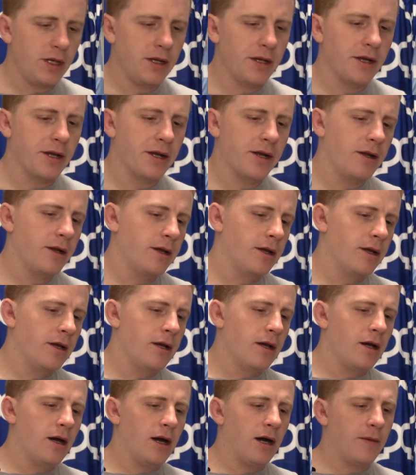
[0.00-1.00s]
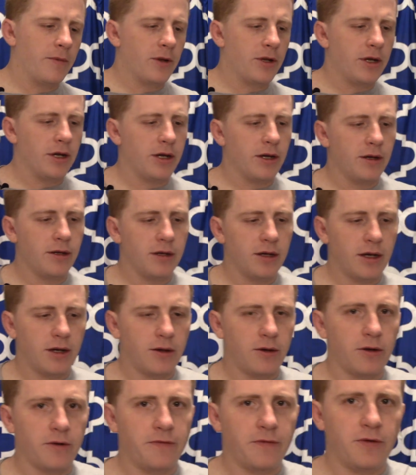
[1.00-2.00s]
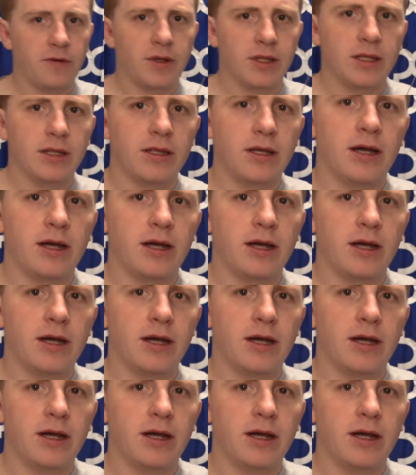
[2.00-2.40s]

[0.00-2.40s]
here. I'm gonna. I don't know if you can.